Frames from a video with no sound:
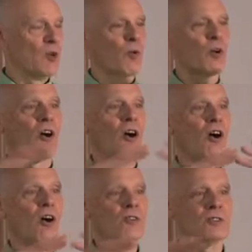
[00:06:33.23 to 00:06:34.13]
We're
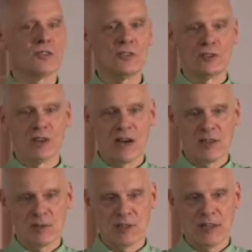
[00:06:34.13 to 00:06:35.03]
all to do
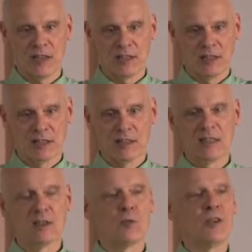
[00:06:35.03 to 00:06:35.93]
hospitality.
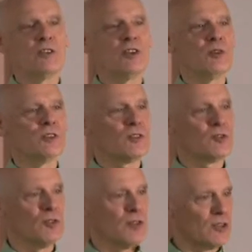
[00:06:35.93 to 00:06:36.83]
We do it
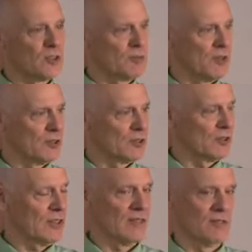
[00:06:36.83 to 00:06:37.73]
through our spiritual
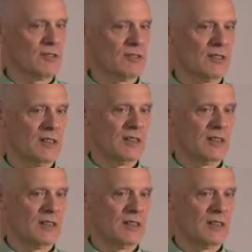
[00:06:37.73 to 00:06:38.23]
gifts.